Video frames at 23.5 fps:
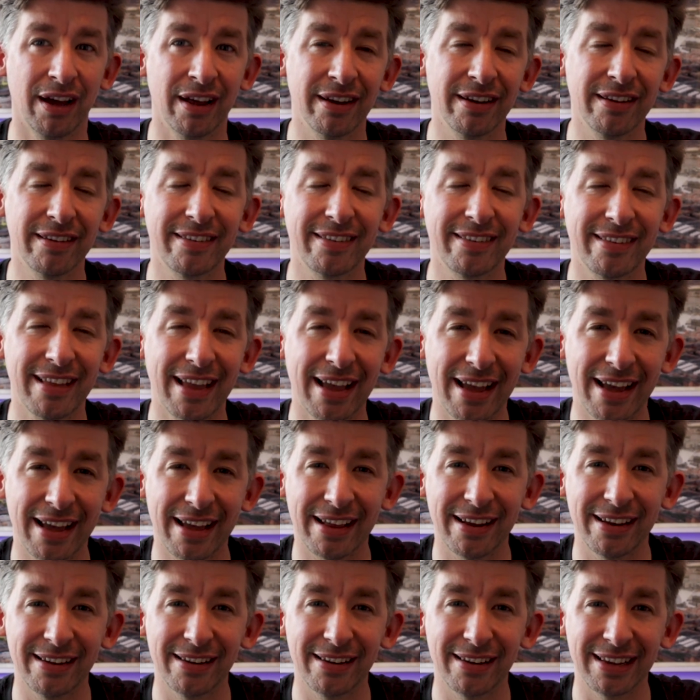
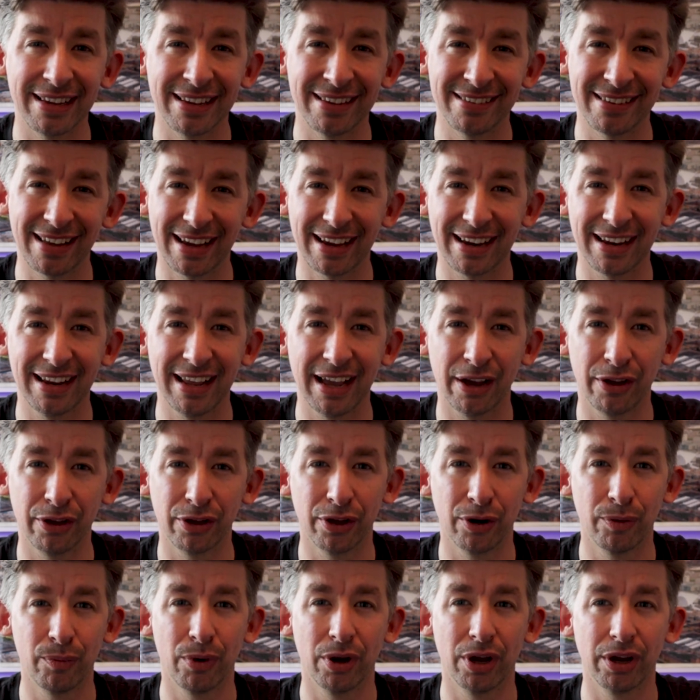Understand exactly how you're
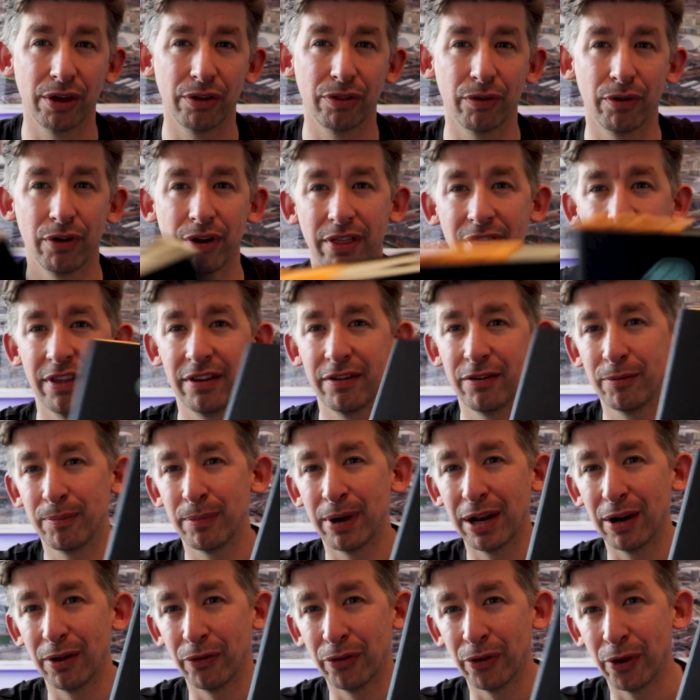going to work through it. This is
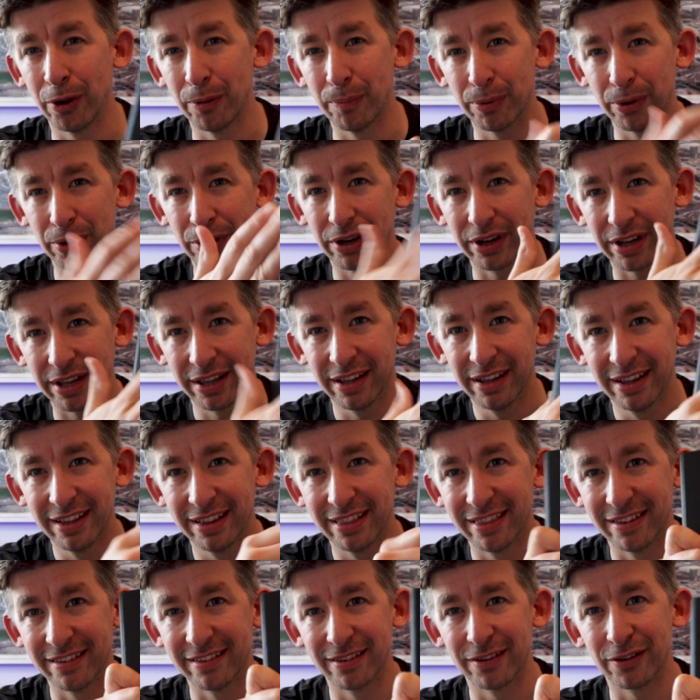my little notebook.
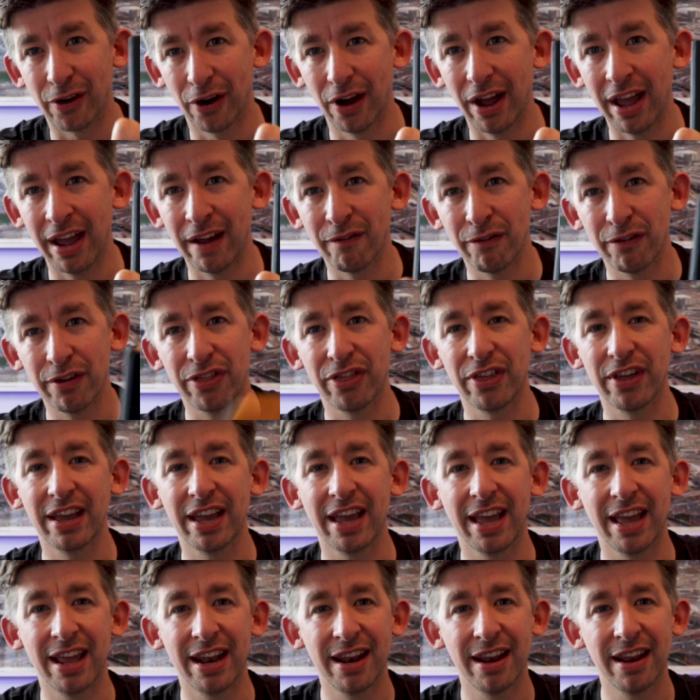This has got everything
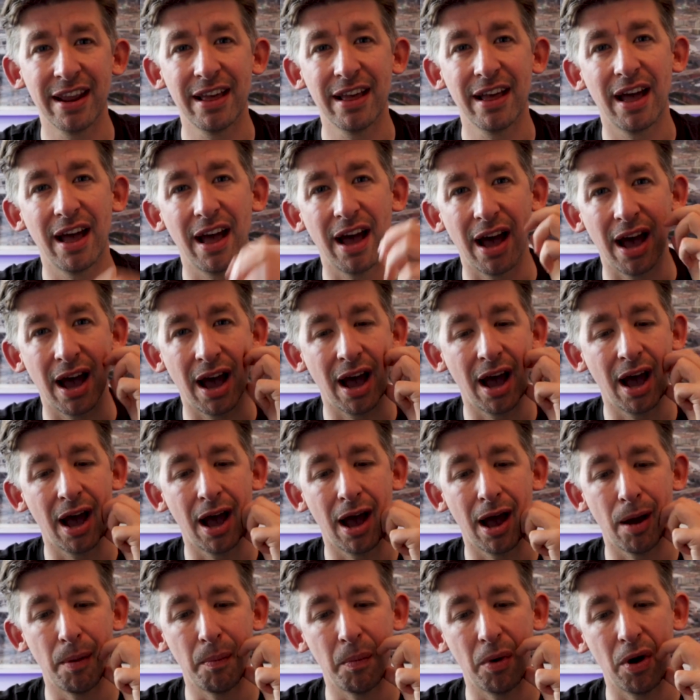in
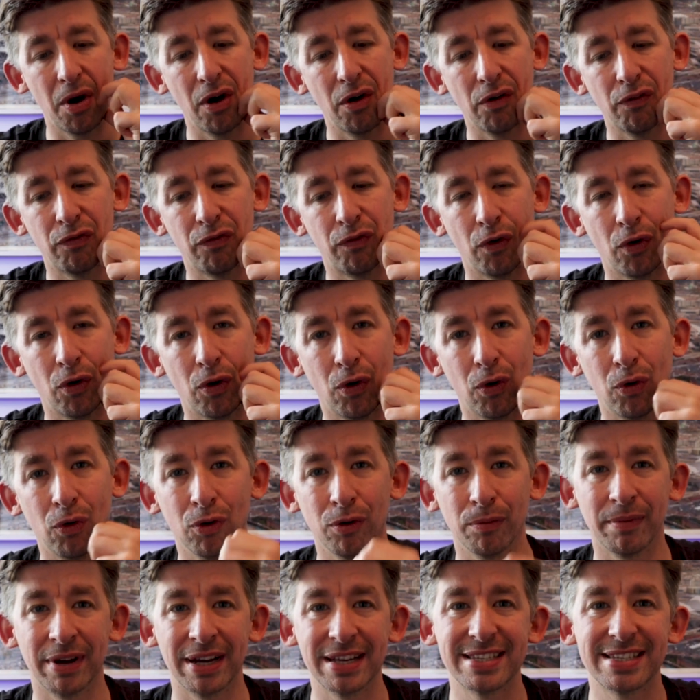for all
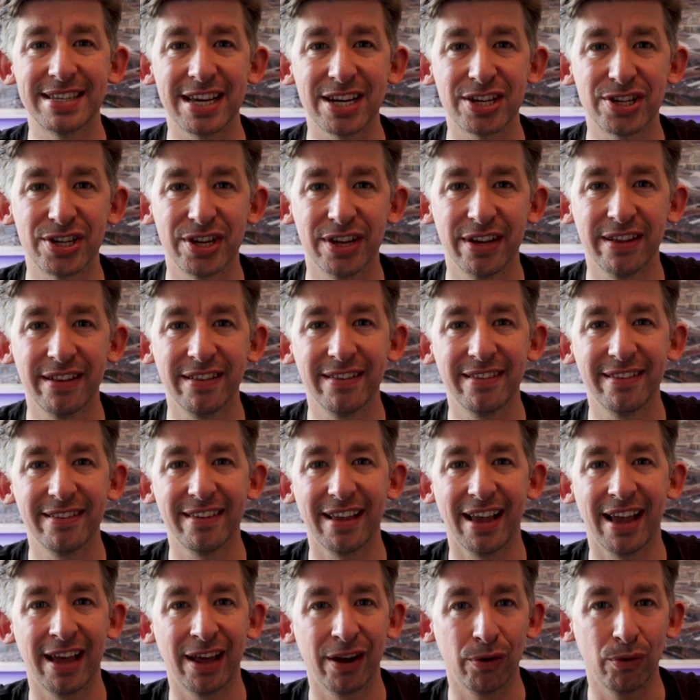of my sessions
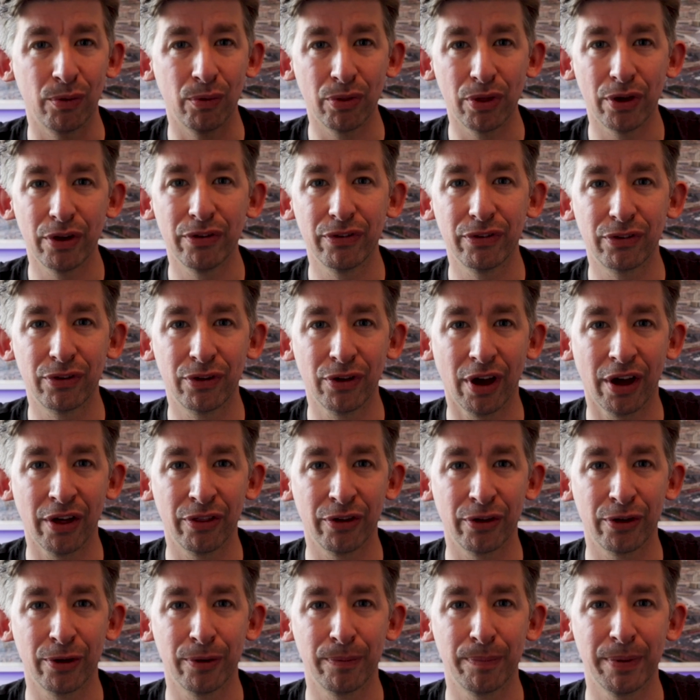and all those
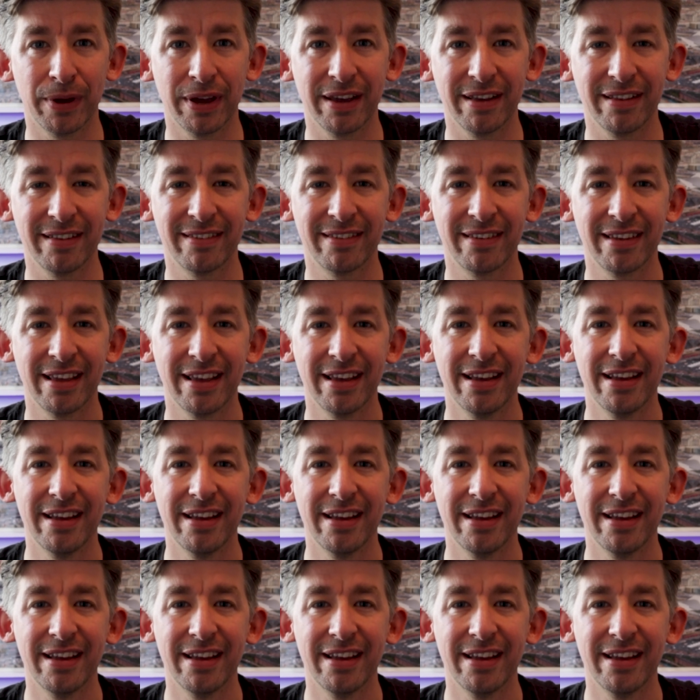other good bits.